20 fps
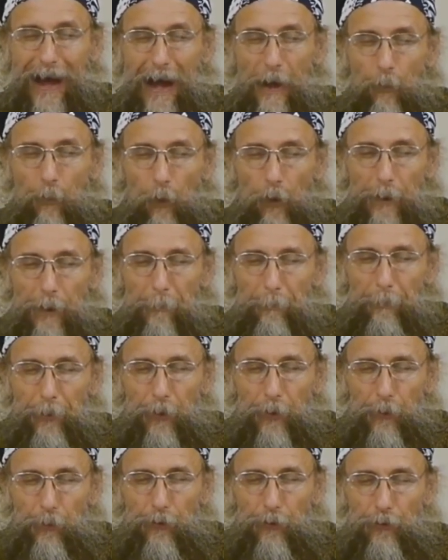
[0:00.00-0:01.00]
I will
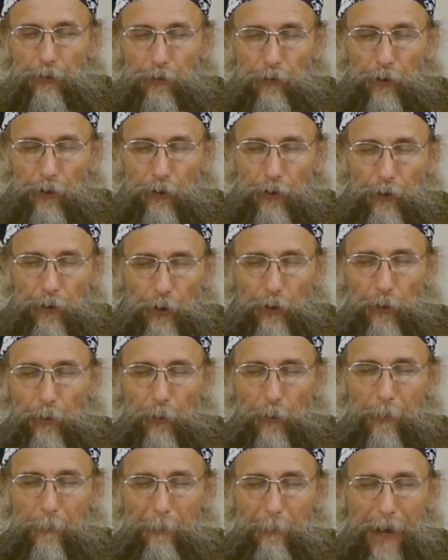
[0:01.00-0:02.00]
impute to
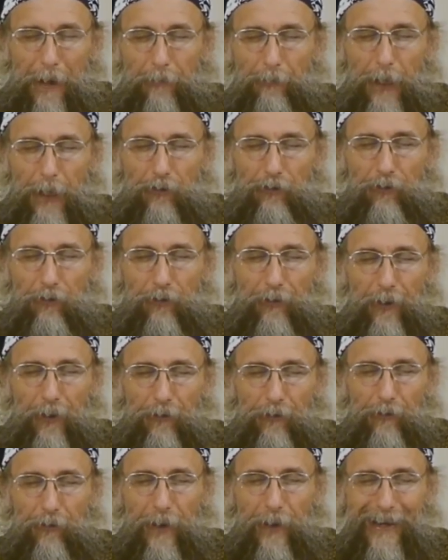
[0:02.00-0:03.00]
you my
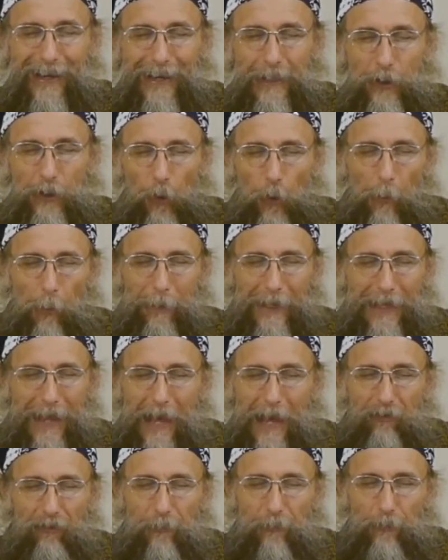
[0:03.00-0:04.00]
righteousness, and you will
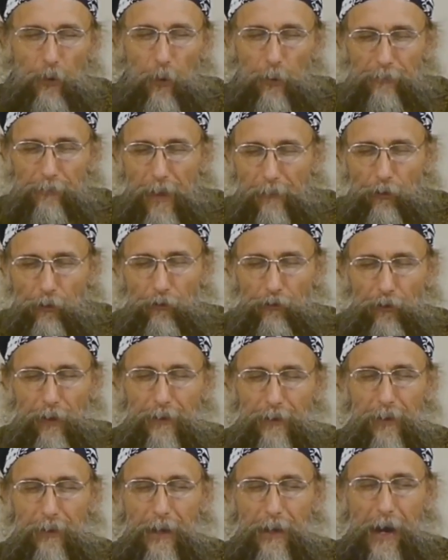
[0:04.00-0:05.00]
be as if you have never
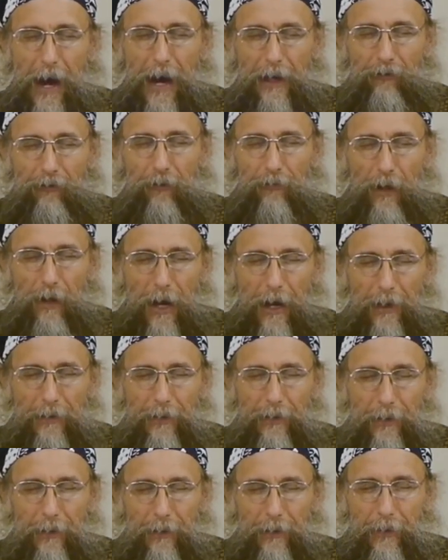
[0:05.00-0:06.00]
sinned in the eyes of
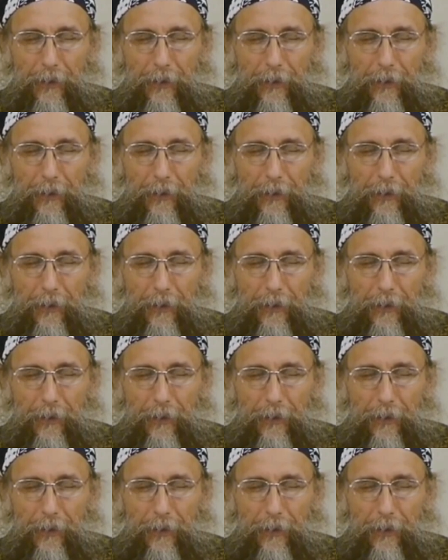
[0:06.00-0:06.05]
God.